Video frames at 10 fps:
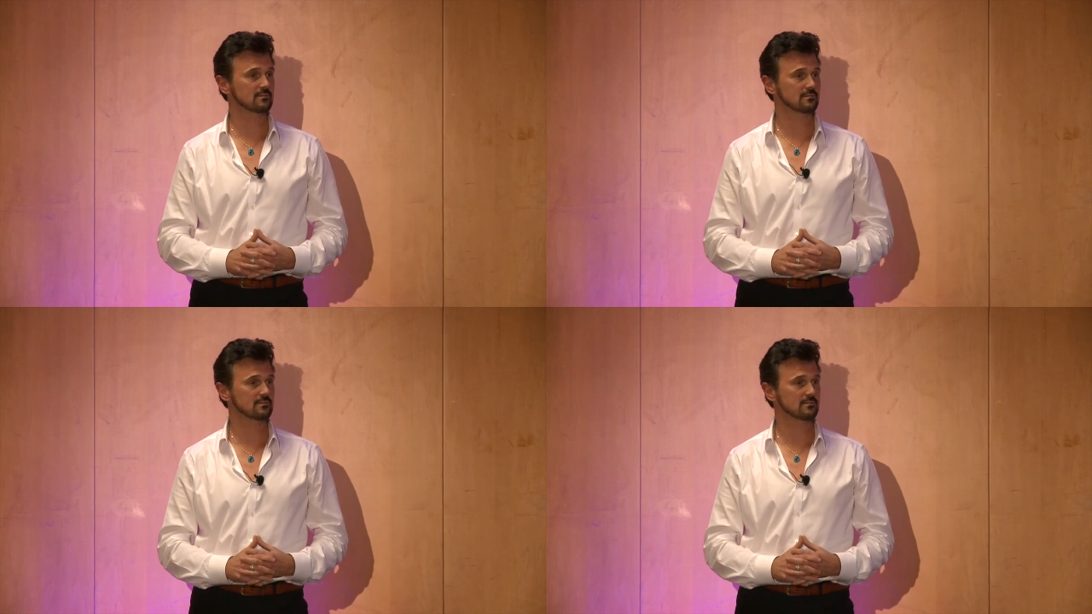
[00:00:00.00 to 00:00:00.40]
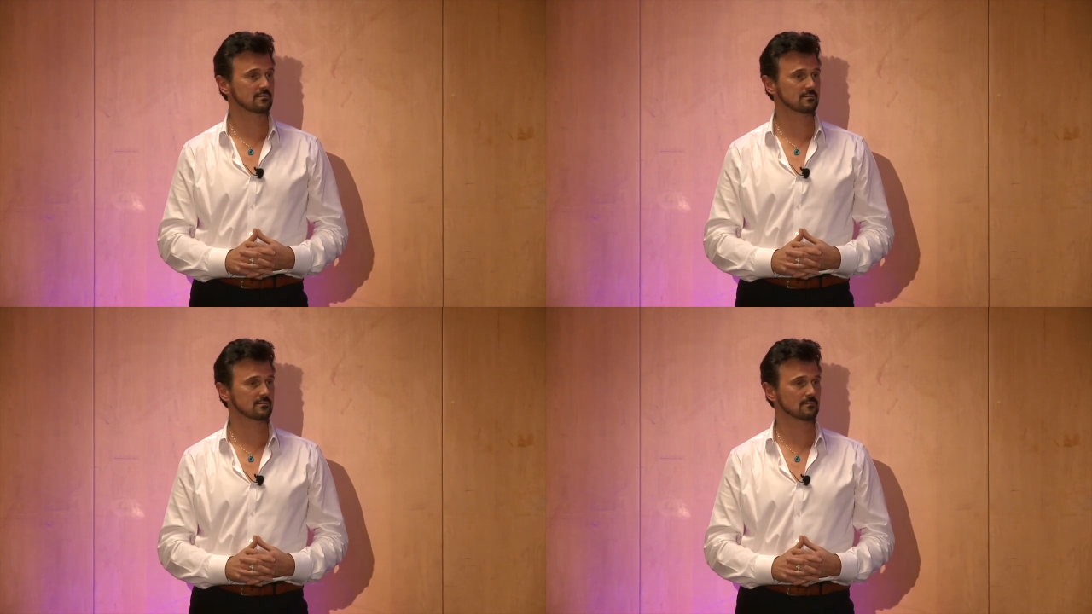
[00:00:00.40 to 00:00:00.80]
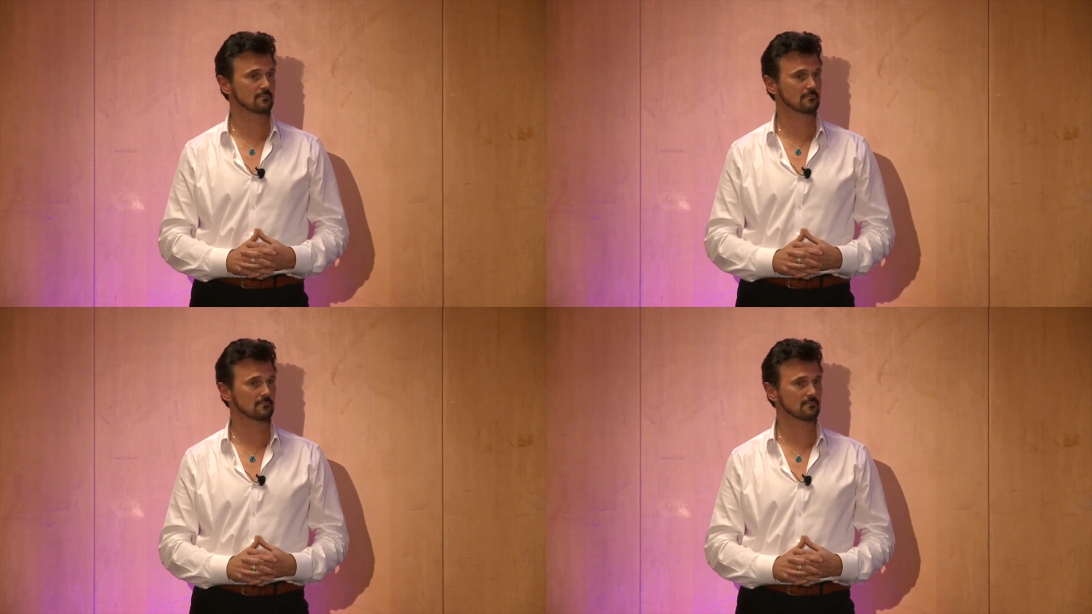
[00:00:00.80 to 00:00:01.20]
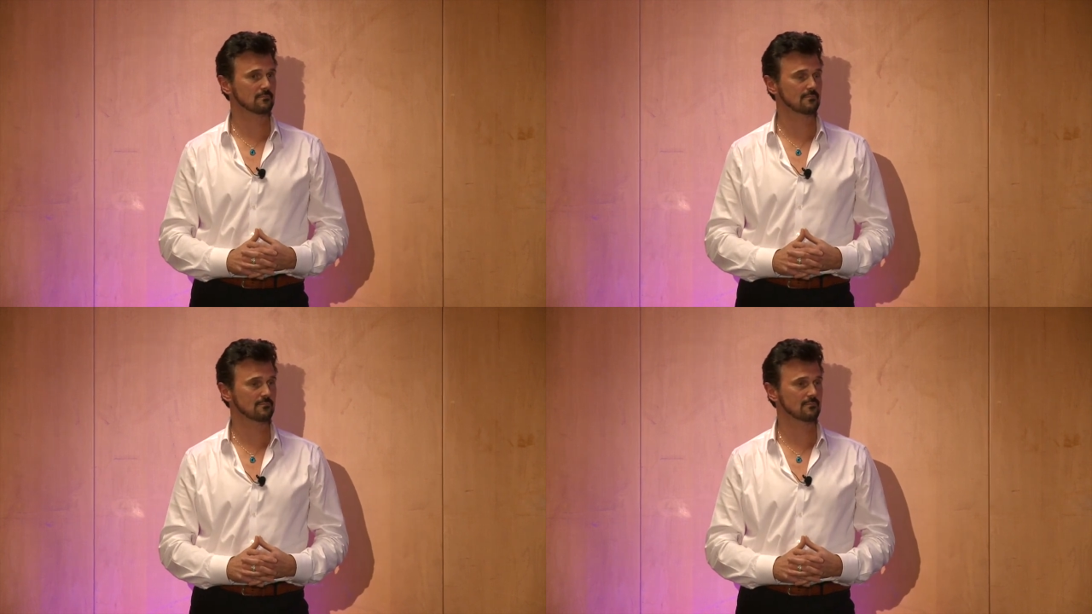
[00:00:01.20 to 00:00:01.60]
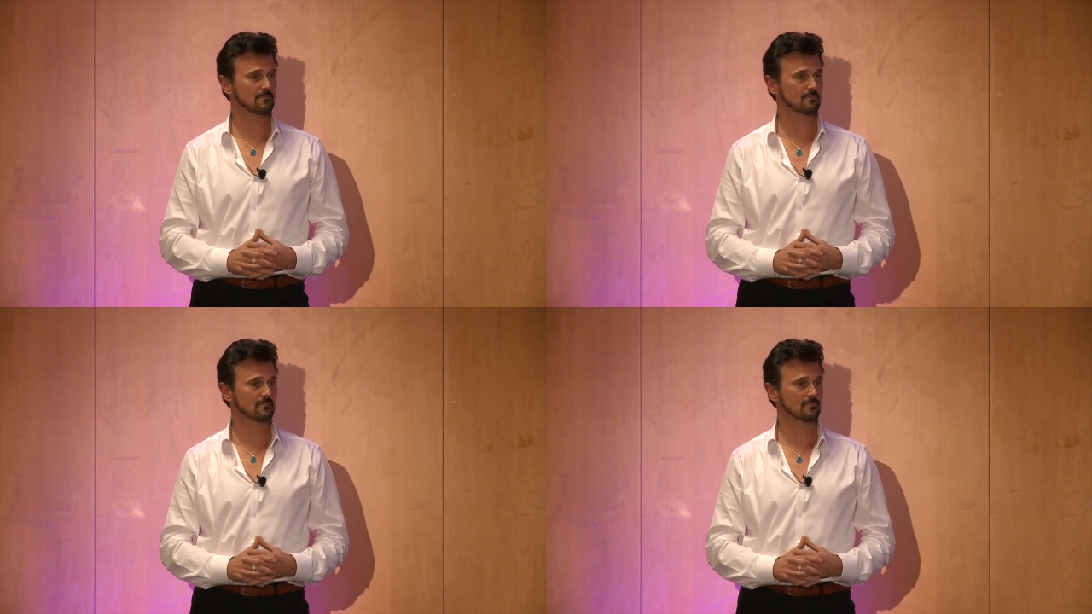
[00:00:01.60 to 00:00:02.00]

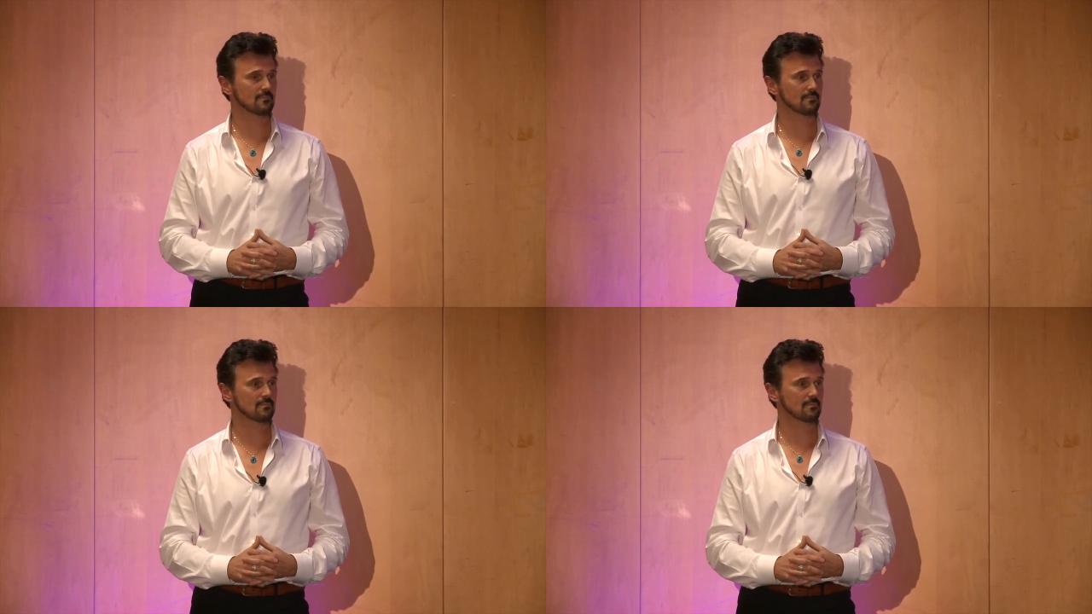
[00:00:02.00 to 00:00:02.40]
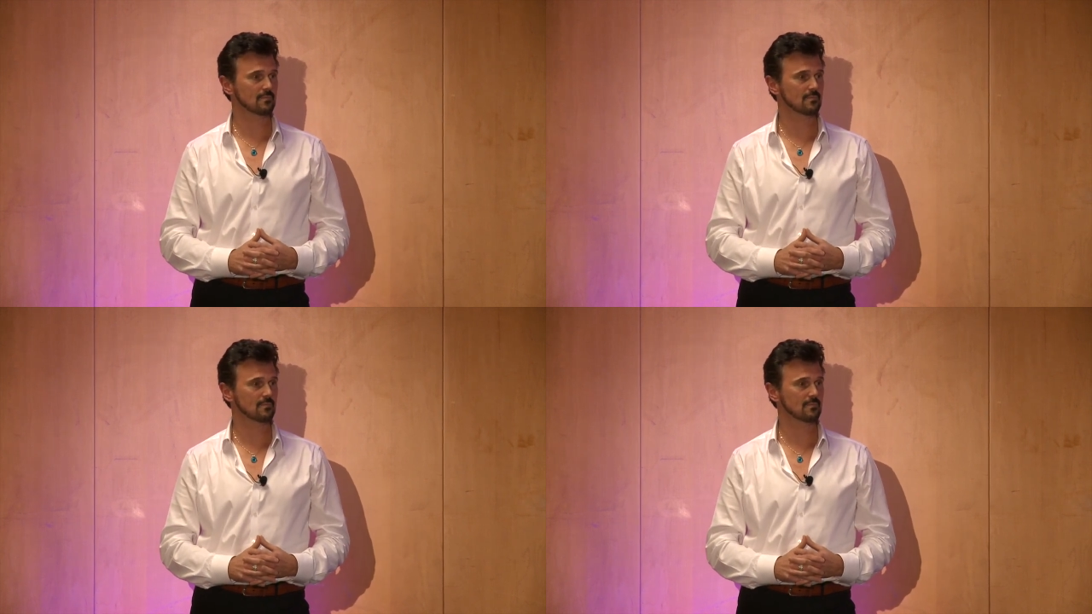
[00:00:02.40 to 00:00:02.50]
(silence)